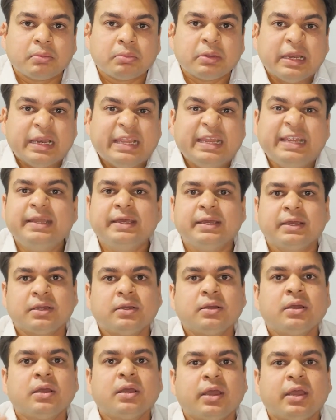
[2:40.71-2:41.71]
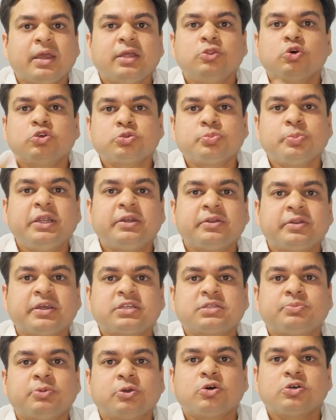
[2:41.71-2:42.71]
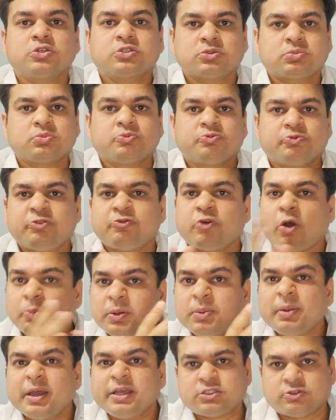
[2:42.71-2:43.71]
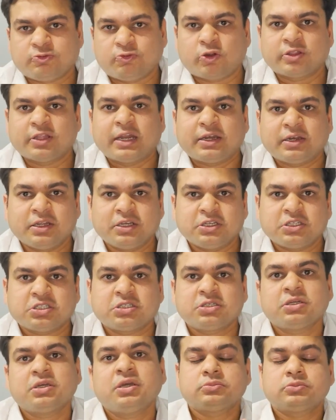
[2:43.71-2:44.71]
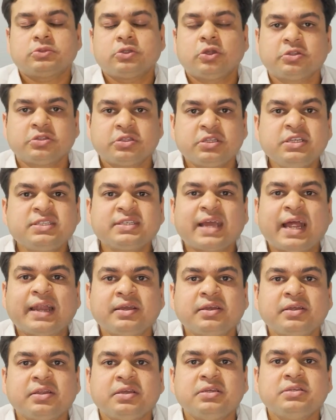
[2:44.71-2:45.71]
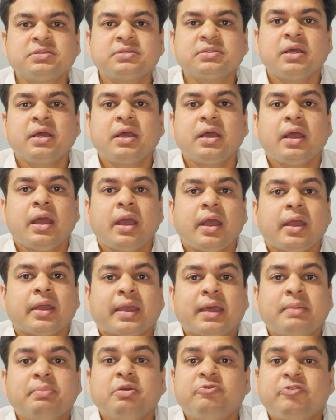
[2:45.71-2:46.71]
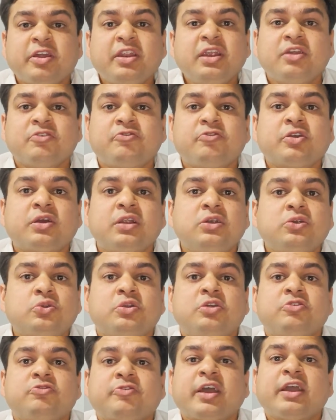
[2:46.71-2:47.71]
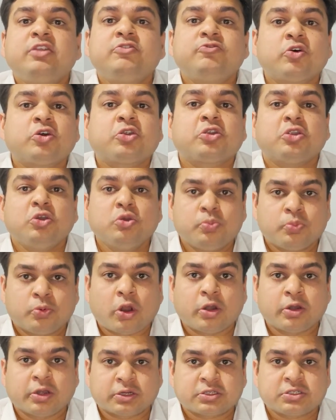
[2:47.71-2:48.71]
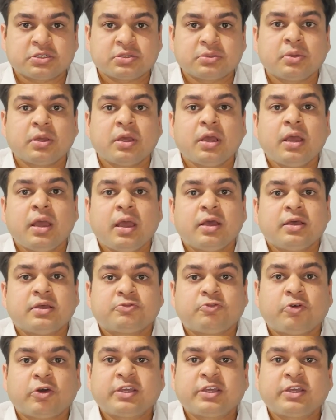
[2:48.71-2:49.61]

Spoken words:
leading in those matrix because we've optimized for that niche. Now these categories can be very difficult to define for new products. For